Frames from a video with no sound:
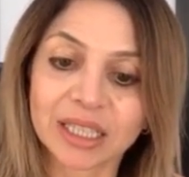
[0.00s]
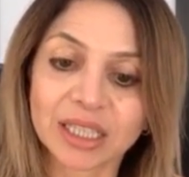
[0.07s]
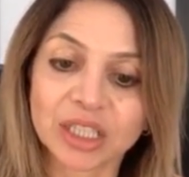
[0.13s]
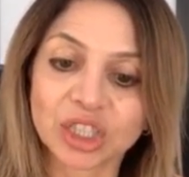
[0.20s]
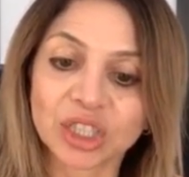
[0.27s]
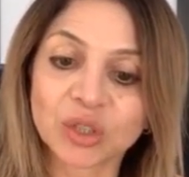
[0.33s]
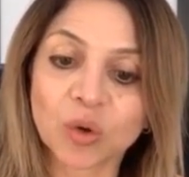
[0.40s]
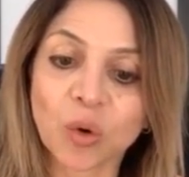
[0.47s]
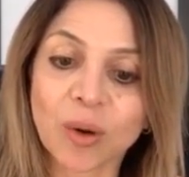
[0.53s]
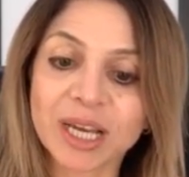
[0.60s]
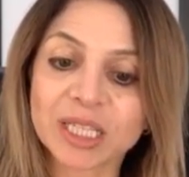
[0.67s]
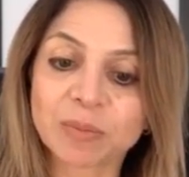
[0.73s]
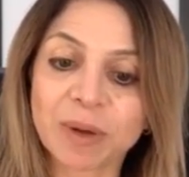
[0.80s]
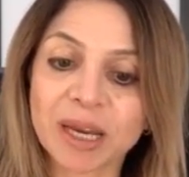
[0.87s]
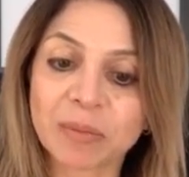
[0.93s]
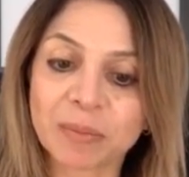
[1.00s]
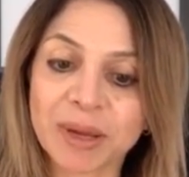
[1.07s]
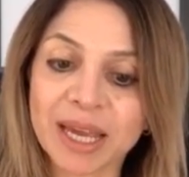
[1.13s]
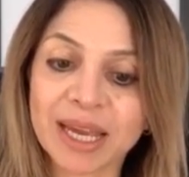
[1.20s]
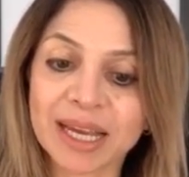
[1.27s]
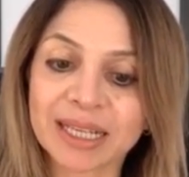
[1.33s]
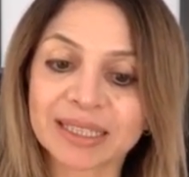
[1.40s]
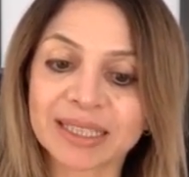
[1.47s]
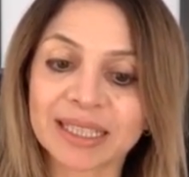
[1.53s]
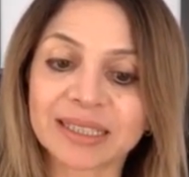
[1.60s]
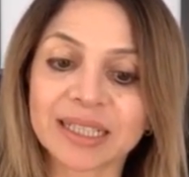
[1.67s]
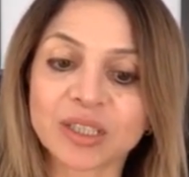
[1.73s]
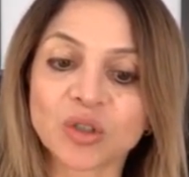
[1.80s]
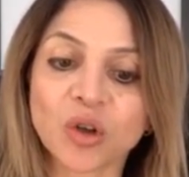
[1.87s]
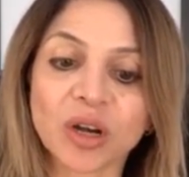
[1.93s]
She's always been big and says
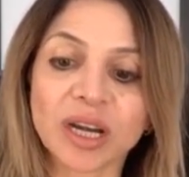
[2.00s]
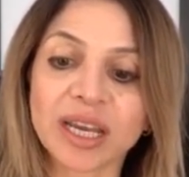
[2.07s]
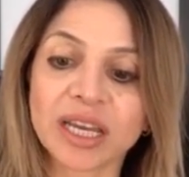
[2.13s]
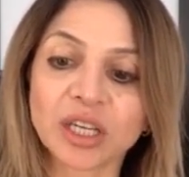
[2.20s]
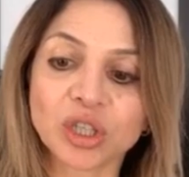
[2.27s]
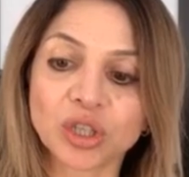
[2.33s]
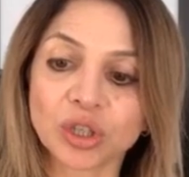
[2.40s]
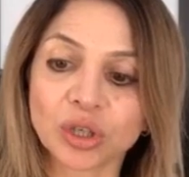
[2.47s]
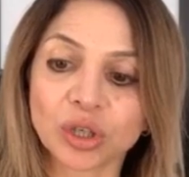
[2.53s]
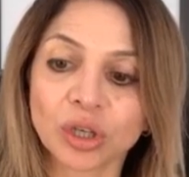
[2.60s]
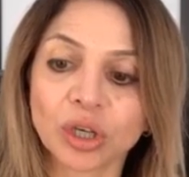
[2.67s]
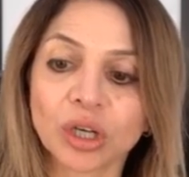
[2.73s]
it's not an issue,